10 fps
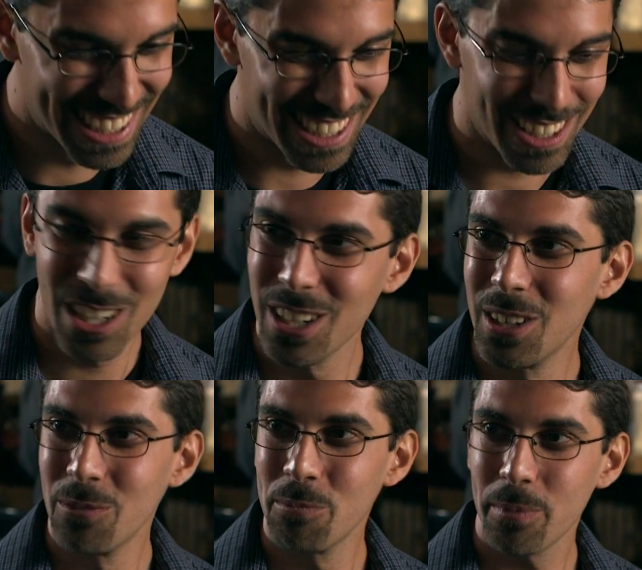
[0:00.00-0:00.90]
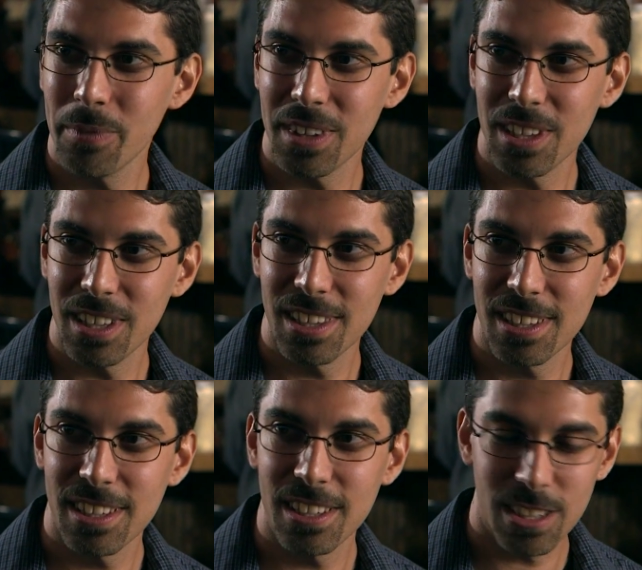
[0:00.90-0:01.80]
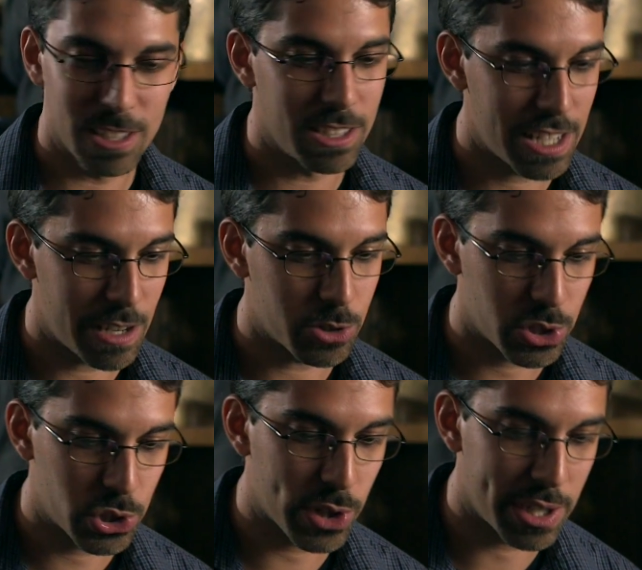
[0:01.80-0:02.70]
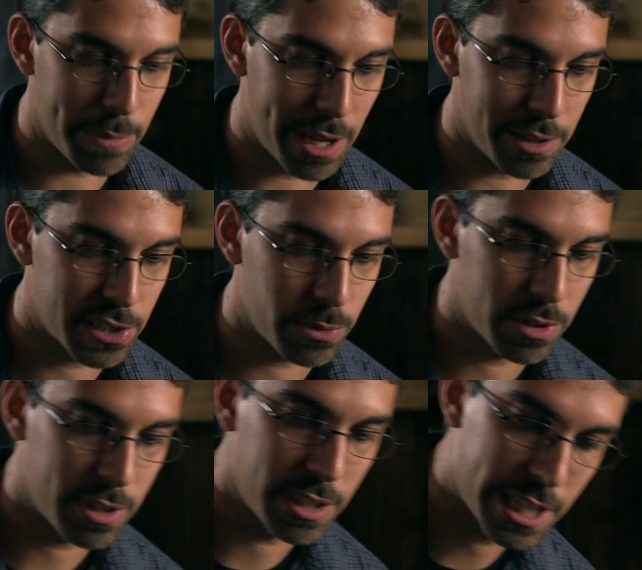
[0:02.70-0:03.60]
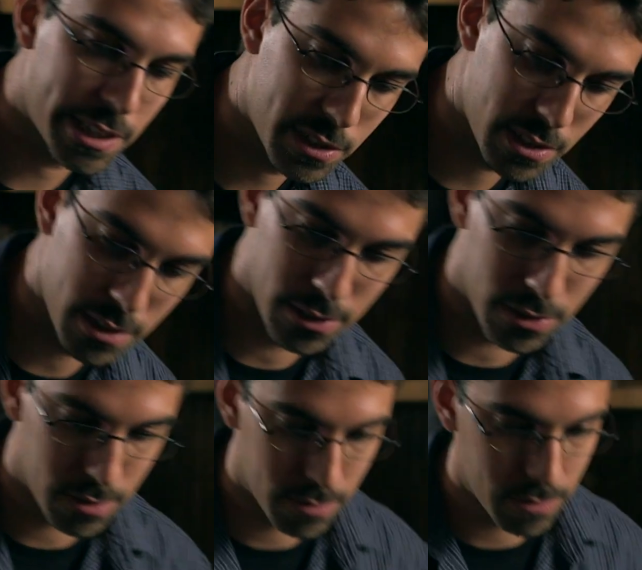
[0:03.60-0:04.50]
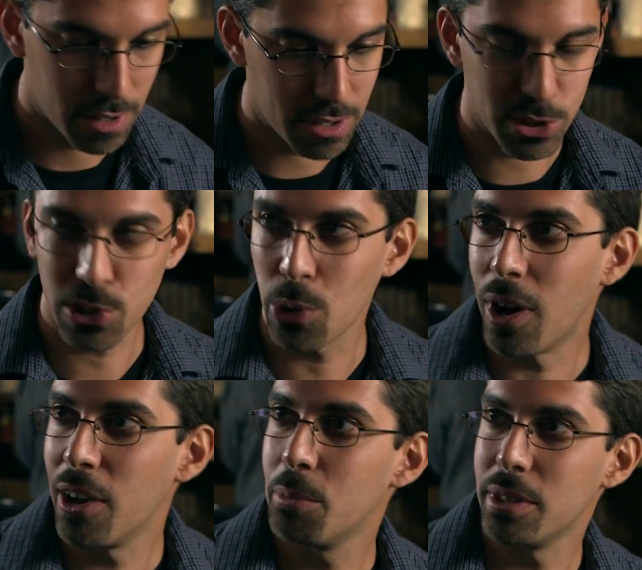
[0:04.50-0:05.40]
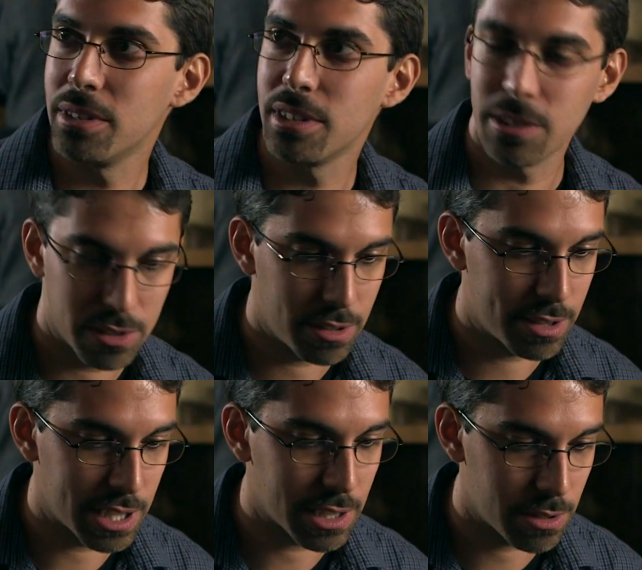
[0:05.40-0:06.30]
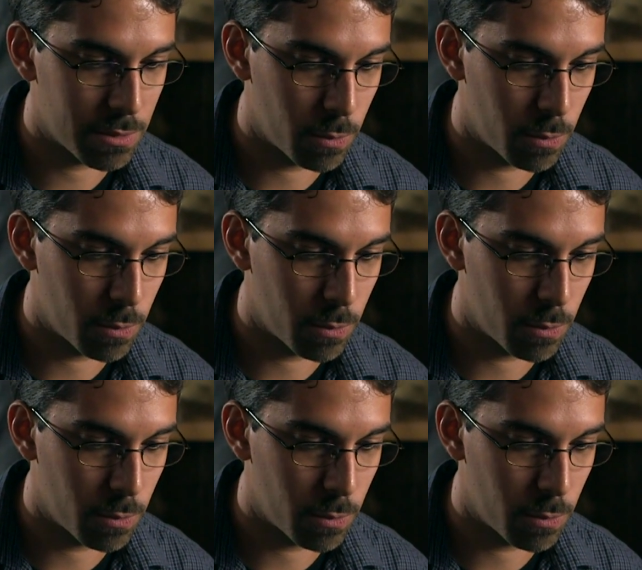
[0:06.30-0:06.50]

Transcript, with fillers: and your glass is not touching yeah, the Yeah, I was just trying to balance it with the knives, and it took a while, but you know, I think it